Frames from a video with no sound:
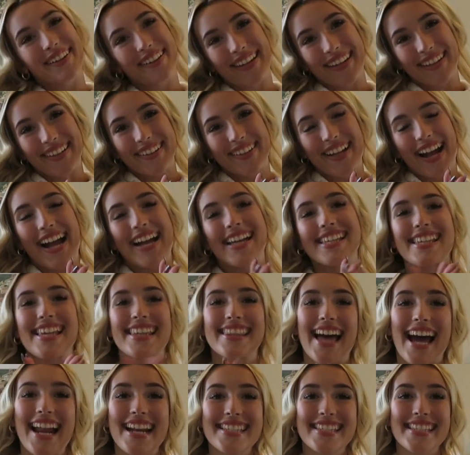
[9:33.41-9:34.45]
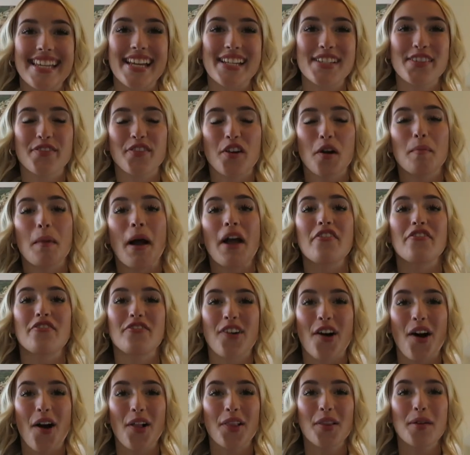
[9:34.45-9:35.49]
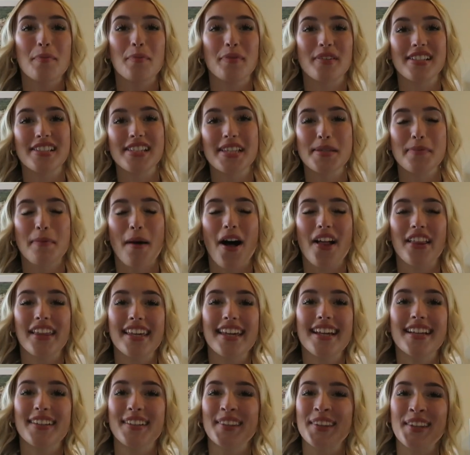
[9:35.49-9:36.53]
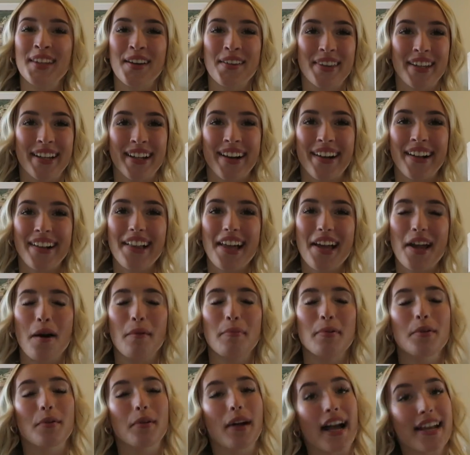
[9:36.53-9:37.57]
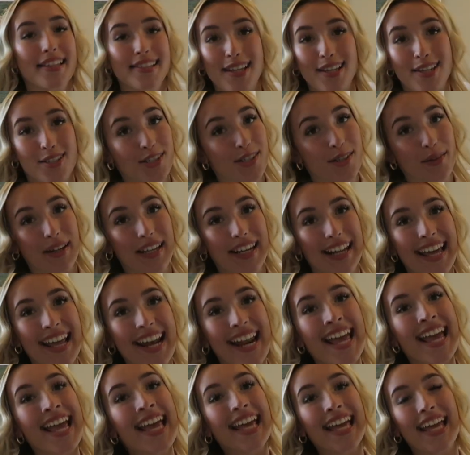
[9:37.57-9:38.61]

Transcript: Okay, you guys, that is it for my fall Princess Polly clothing haul. I hope you guys enjoyed it.